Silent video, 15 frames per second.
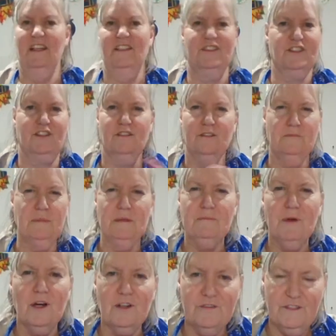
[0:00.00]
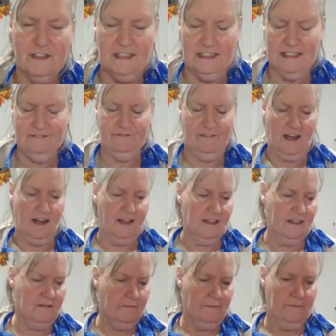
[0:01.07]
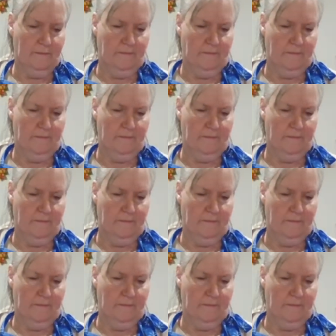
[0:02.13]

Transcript: It's going to be perfectly fine.